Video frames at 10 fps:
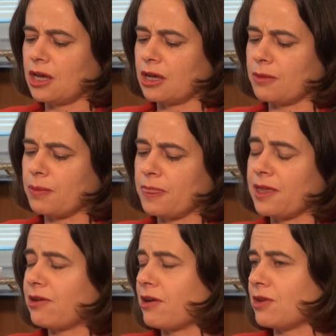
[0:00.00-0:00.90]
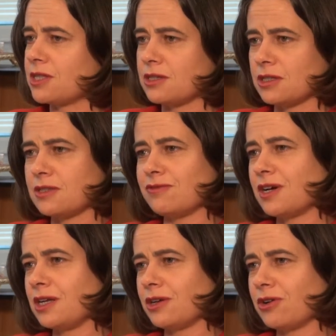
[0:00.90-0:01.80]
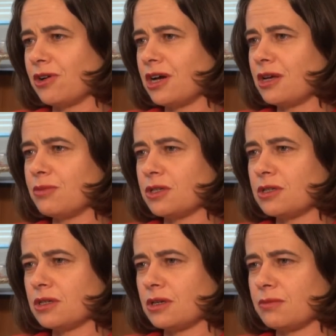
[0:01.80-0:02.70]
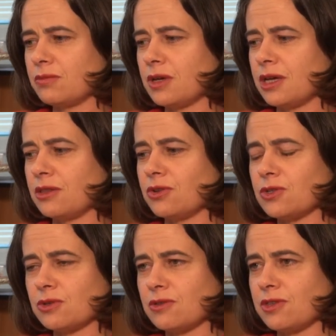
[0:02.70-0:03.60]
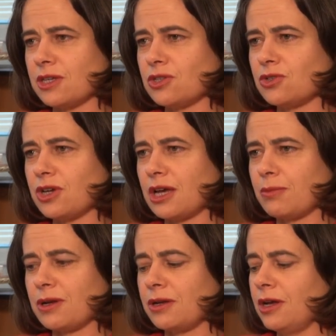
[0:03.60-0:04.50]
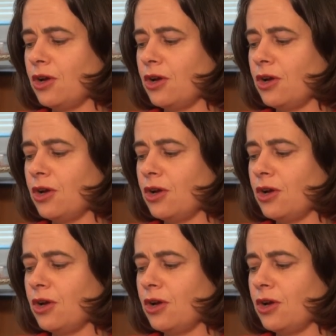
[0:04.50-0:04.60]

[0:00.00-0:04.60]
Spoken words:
There are incidents of violent crime and those sorts of things do happen.